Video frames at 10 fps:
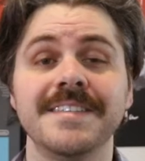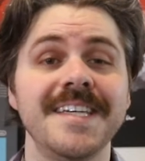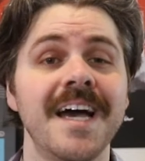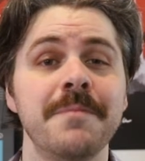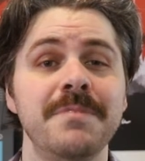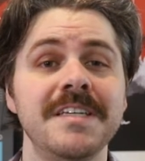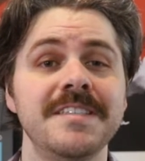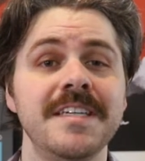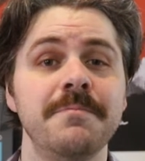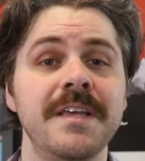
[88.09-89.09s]

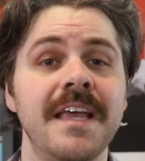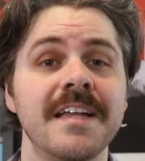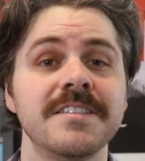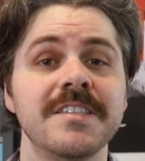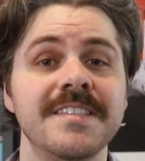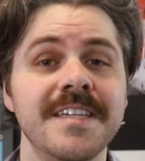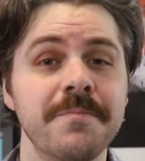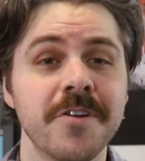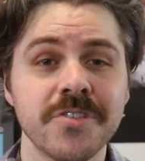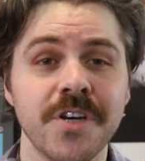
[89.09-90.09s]
TIPC began to
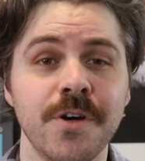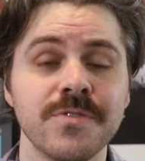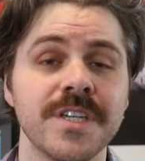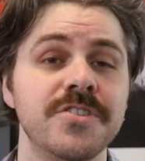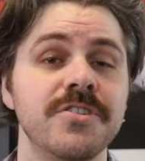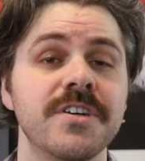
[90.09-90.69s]
dip their toes into